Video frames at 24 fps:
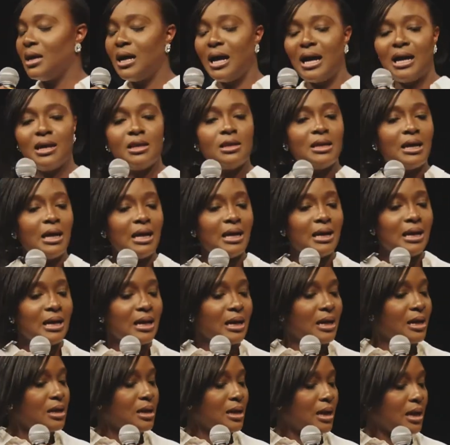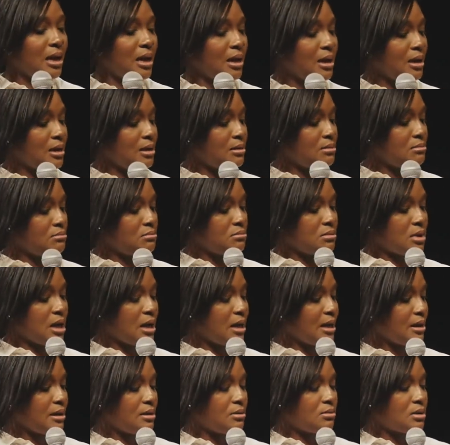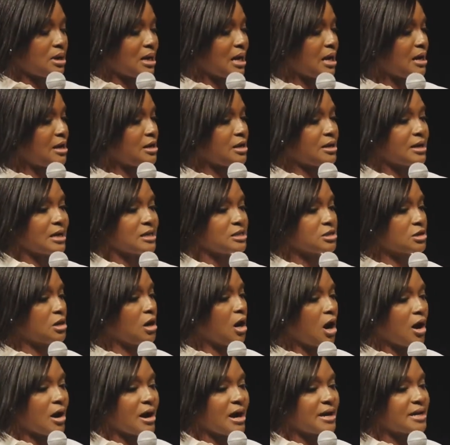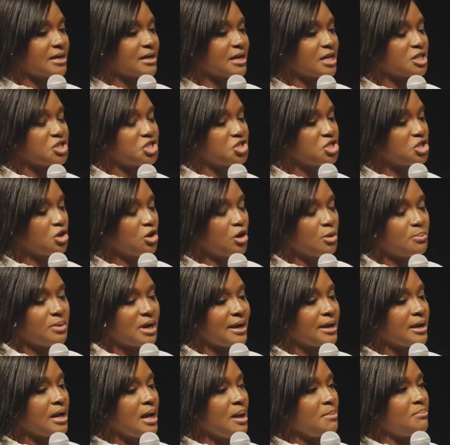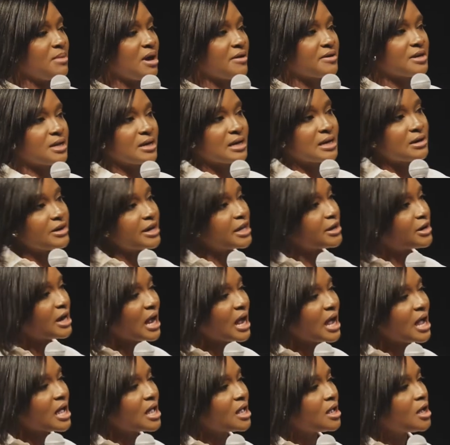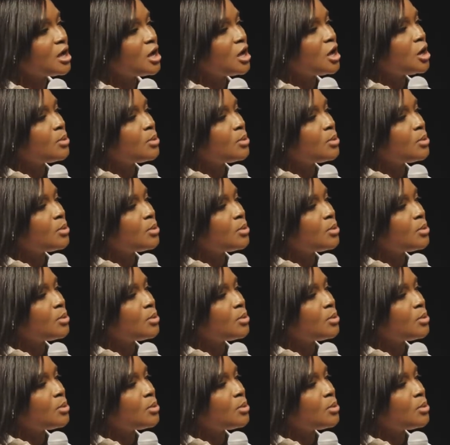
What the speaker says: I had a nice car, had a nice job, I married a great guy.